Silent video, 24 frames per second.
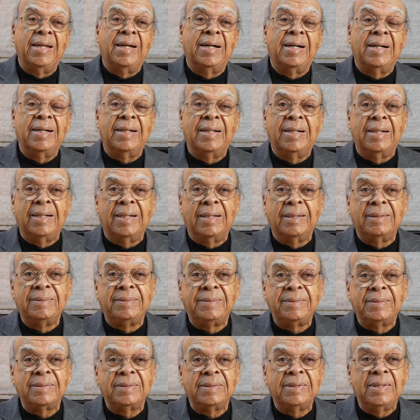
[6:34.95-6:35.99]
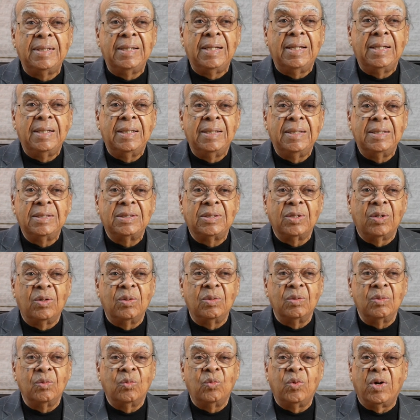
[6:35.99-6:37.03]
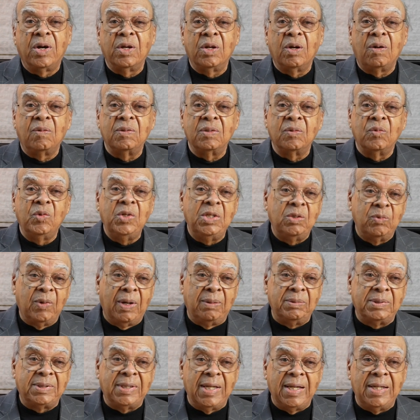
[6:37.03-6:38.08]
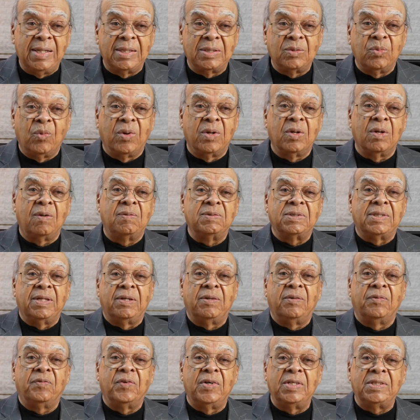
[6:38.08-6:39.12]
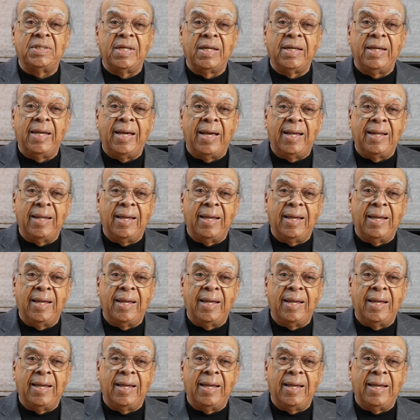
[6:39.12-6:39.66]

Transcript: Uh, uh so one of the reason why I'm saying this, one officer, the first thing he